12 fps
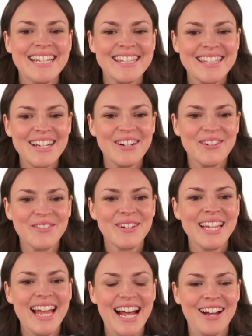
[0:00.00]
So
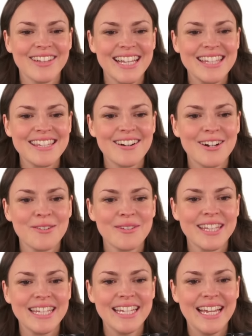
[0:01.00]
we have, let's start
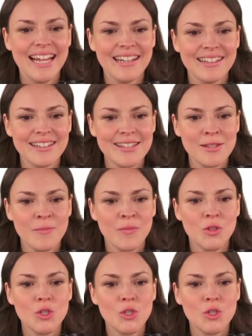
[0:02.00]
with the L's.